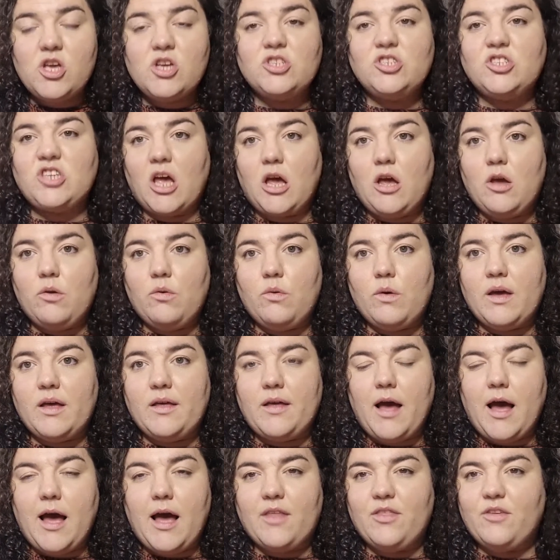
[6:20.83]
So
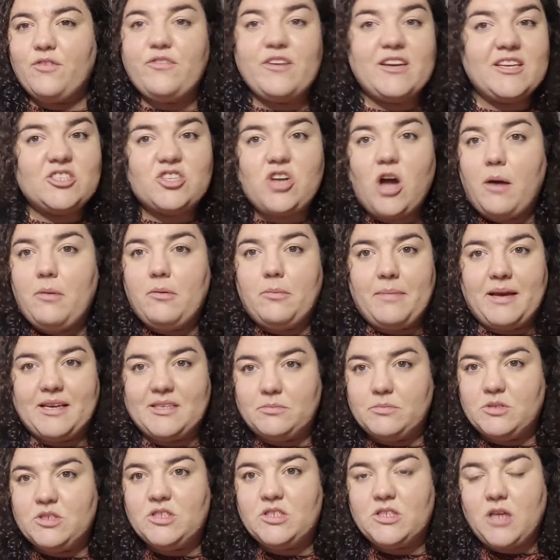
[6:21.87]
the finished garment
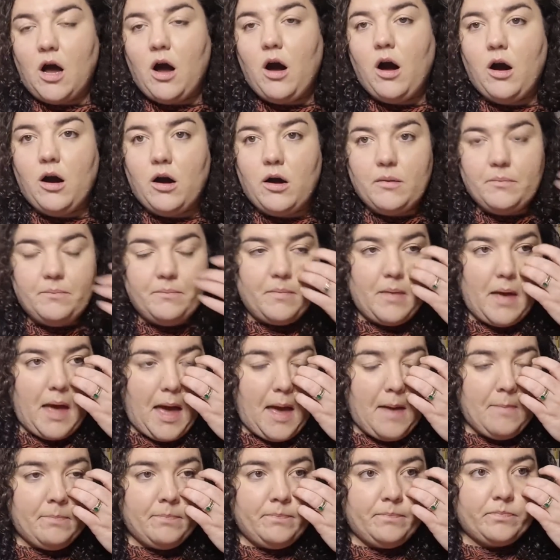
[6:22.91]
measurements are,
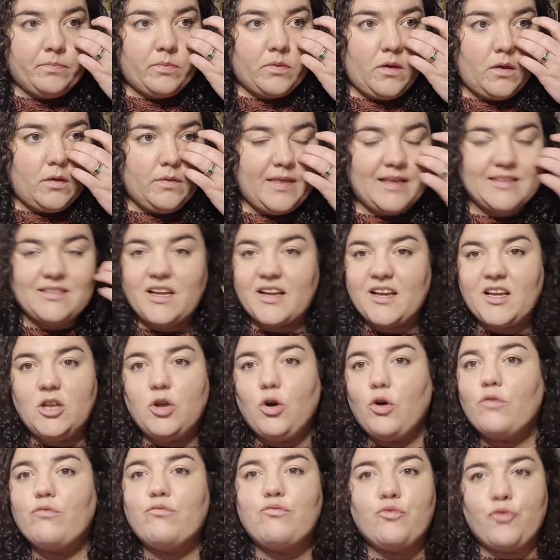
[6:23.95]
there's like a
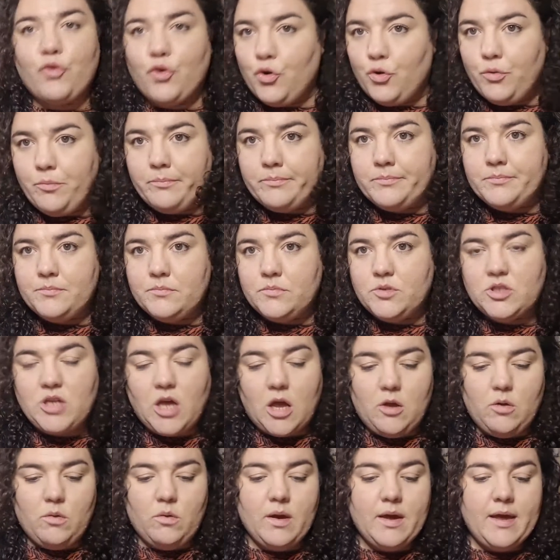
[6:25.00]
lot of room.
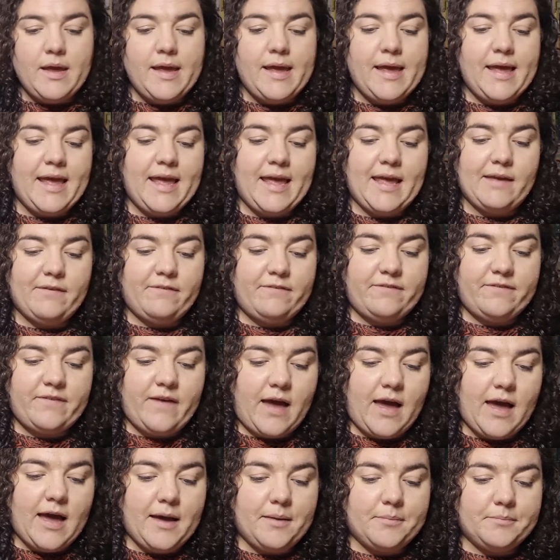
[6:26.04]
So if,
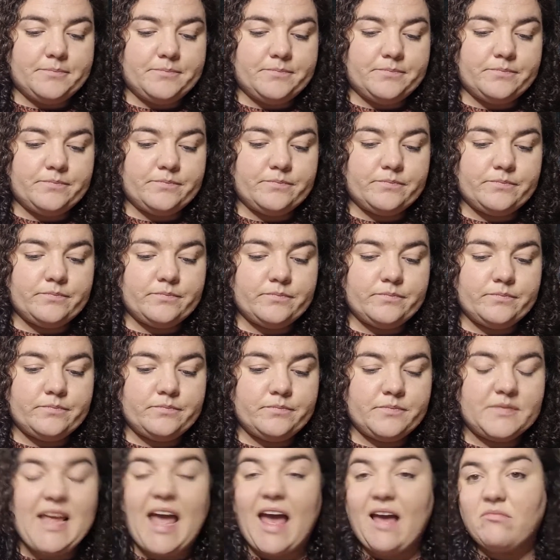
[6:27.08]

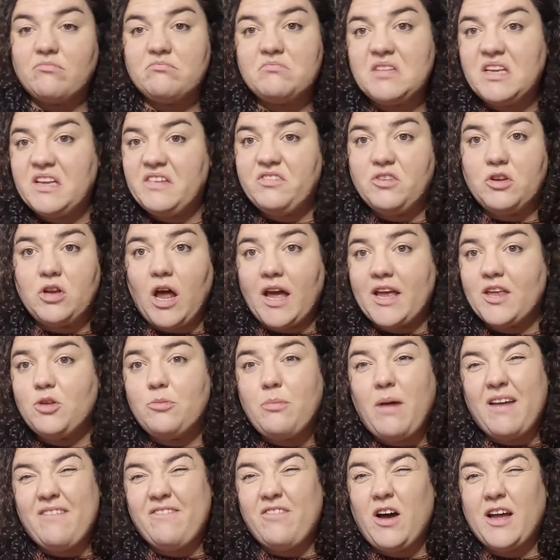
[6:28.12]
yeah, if you like, you
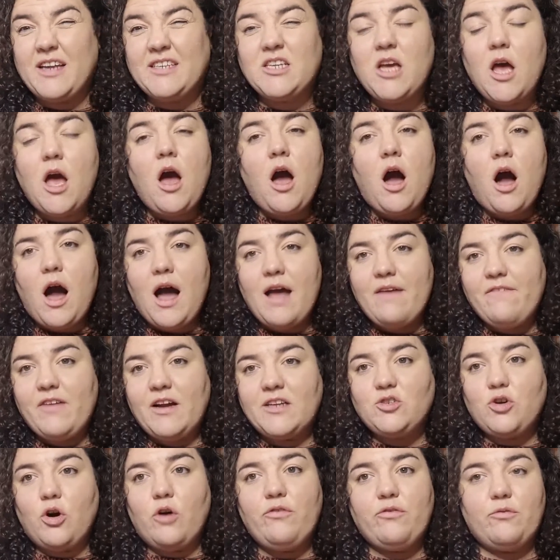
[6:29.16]
might find, I
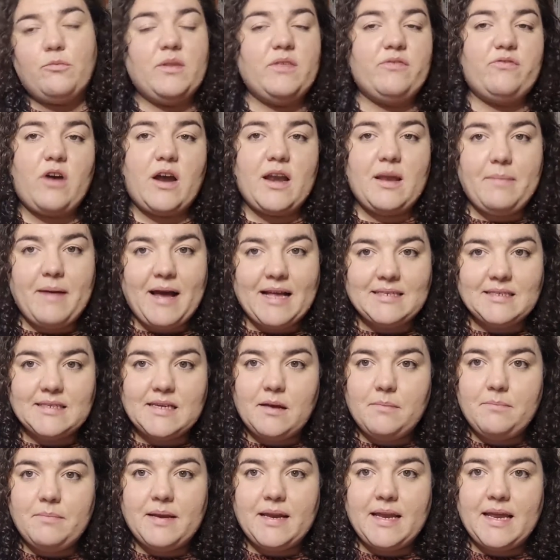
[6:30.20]
find often with Friday Pattern
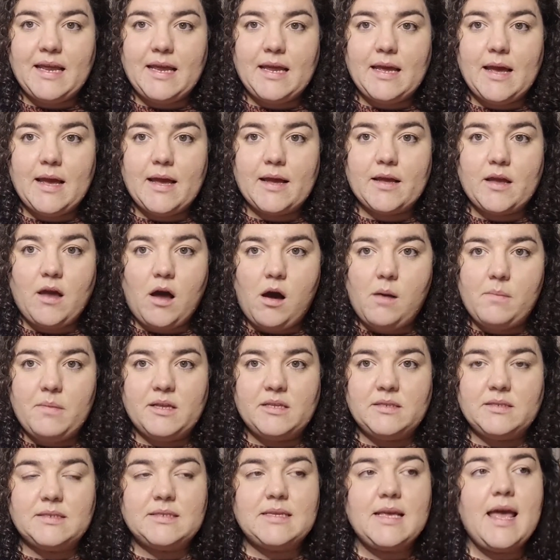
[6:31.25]
Company
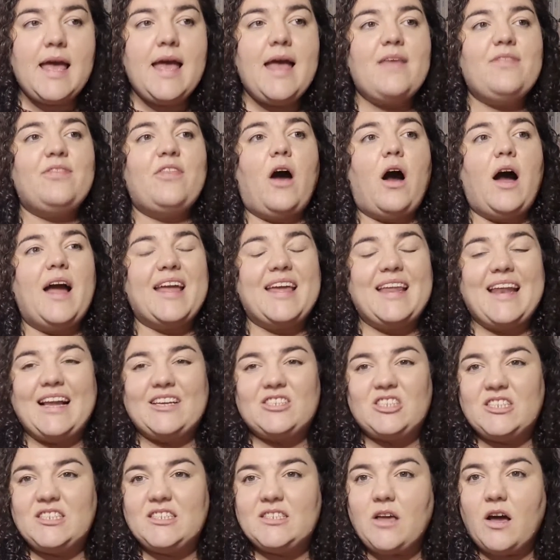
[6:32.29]
garments that I can
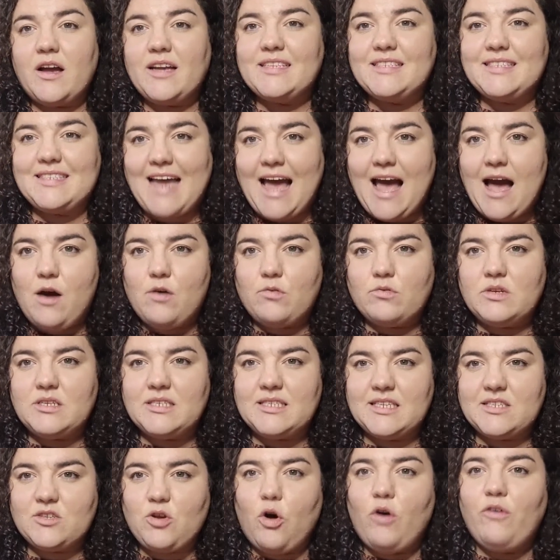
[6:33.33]
actually size down because
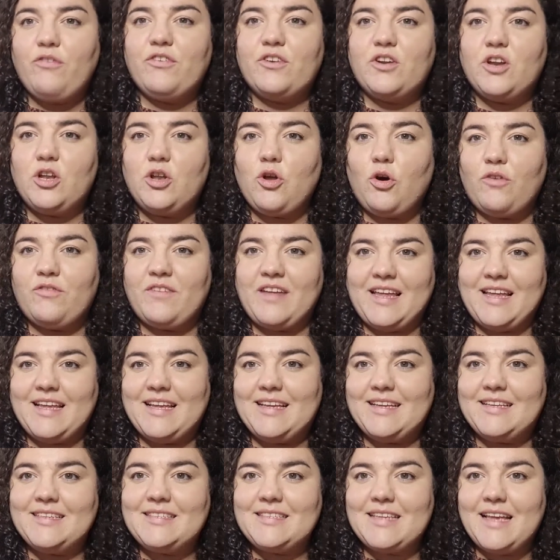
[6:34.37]
there's often a lot of
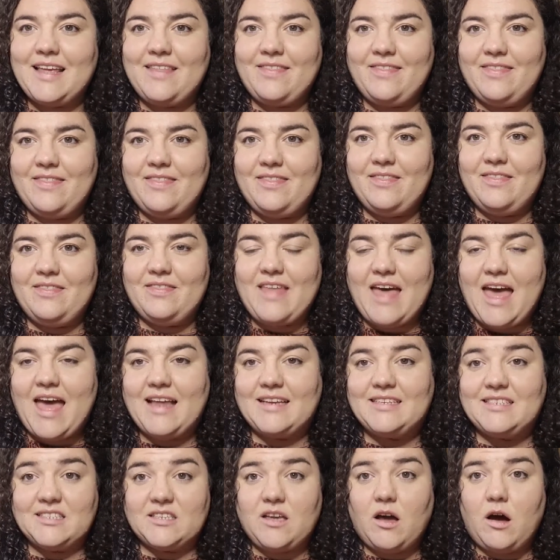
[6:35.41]
ease in
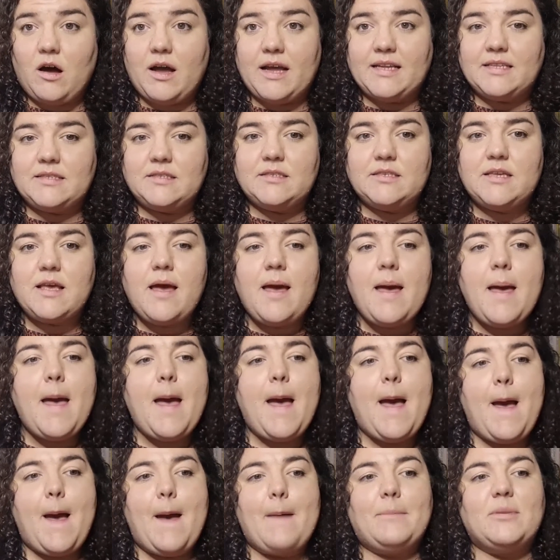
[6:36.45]
their designs.
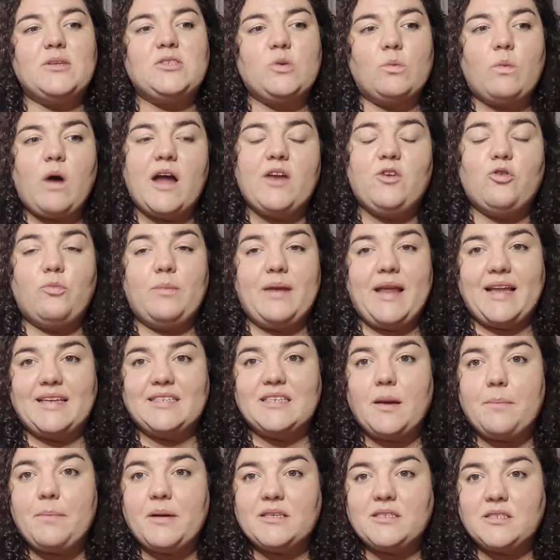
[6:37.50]
So I normally end
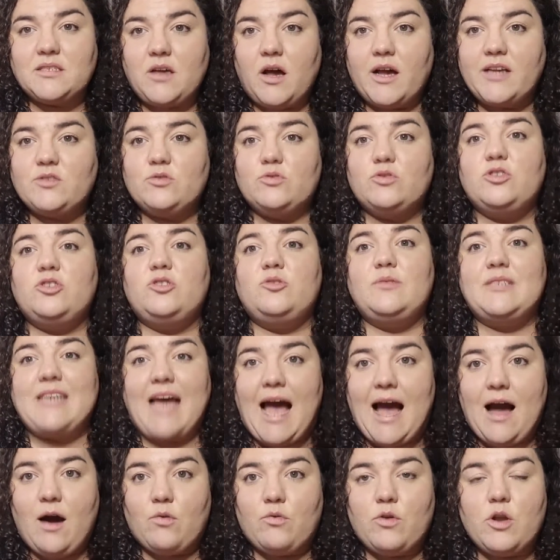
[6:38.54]
up a size or 2
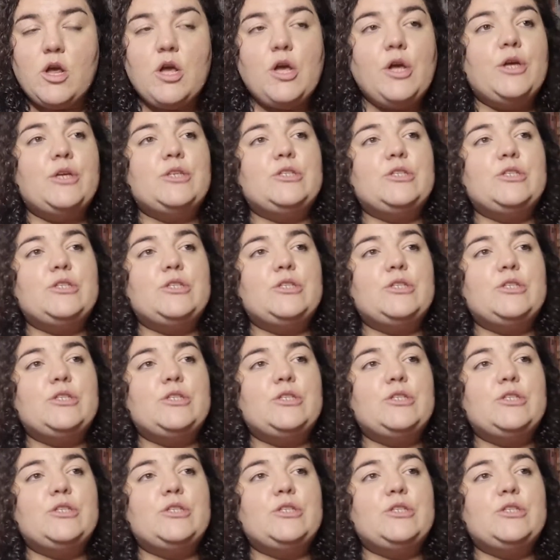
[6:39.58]
down.